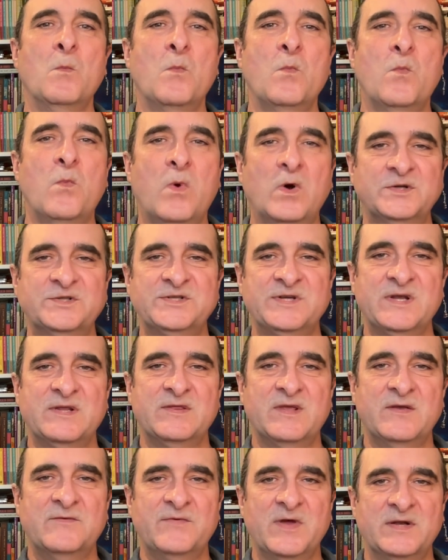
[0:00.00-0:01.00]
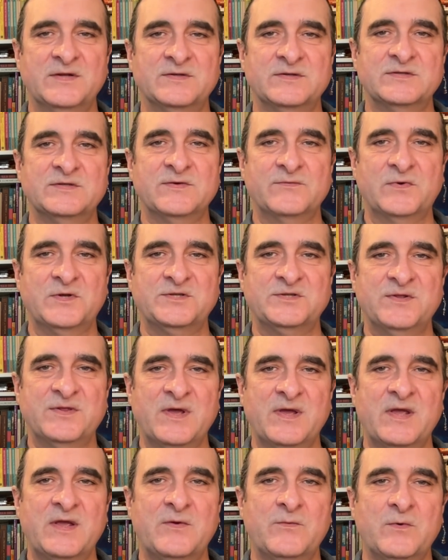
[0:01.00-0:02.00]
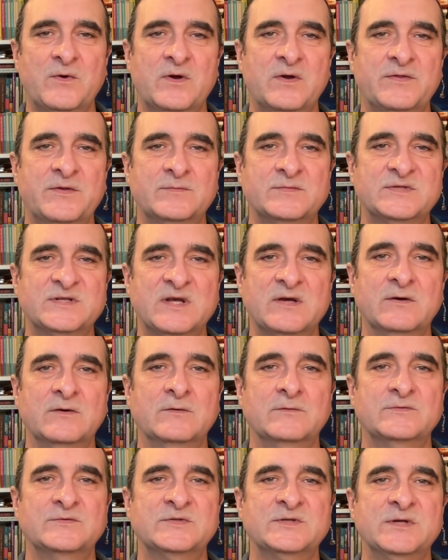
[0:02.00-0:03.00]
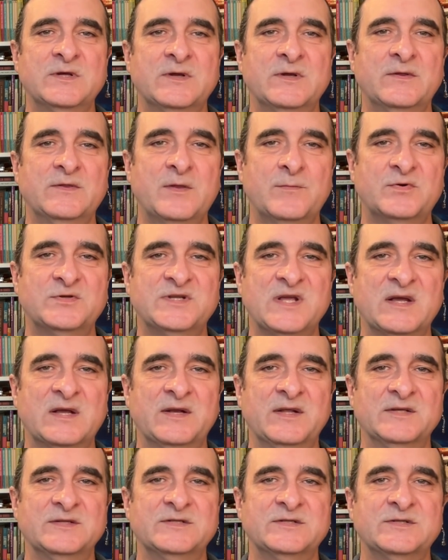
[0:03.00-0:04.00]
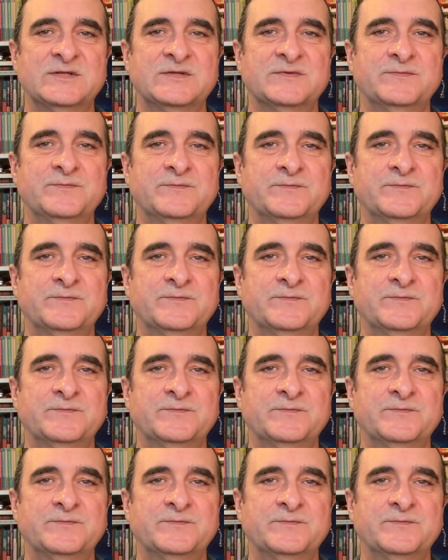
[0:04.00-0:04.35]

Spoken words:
watching the events of which they were themselves the protagonists.